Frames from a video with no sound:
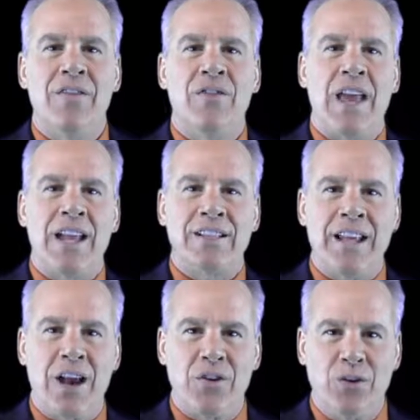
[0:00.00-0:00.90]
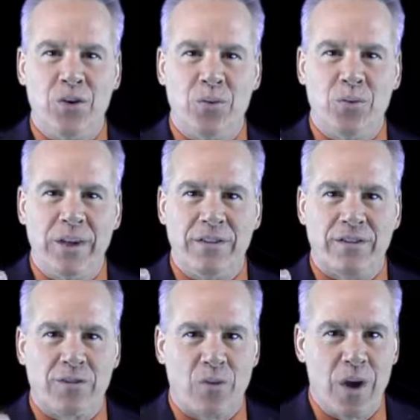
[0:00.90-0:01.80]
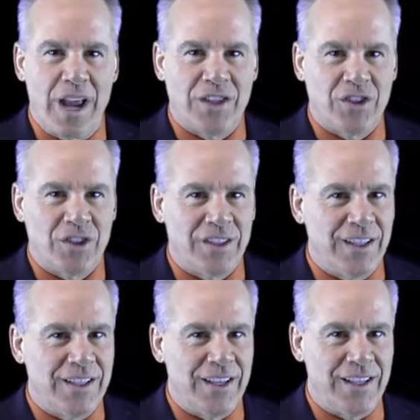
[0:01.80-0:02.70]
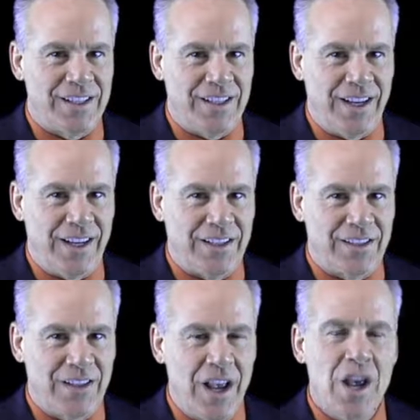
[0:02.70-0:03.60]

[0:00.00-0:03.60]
That's how you refresh statistics.